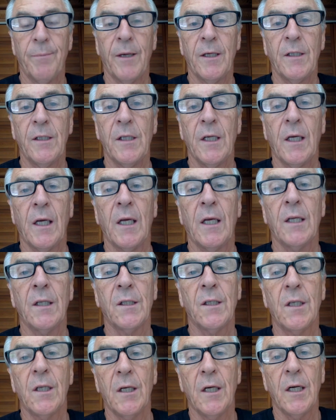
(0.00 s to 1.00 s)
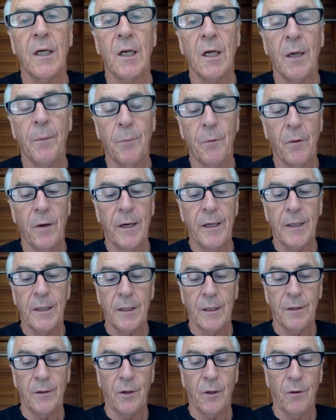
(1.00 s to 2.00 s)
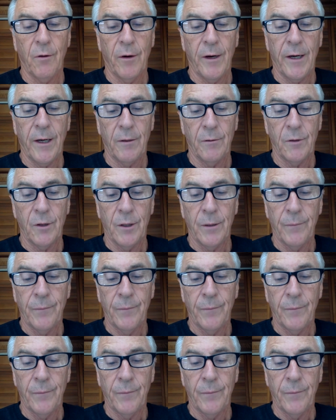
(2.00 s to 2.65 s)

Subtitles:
by sticking his gun upright in the ground.